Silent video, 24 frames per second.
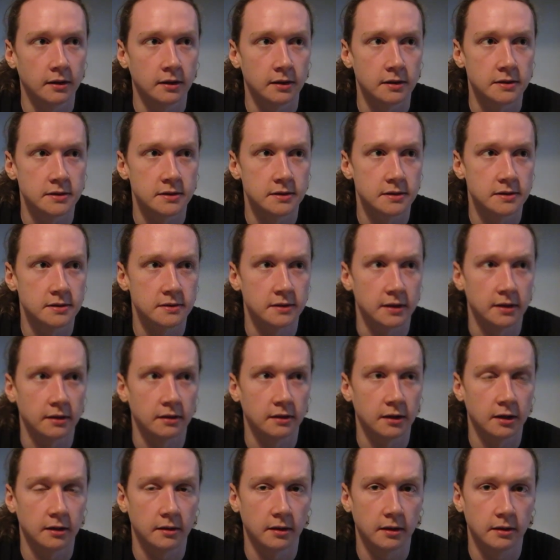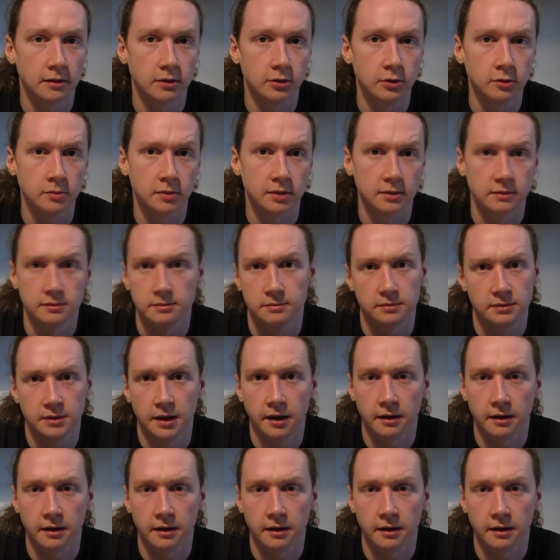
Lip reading: is still a human.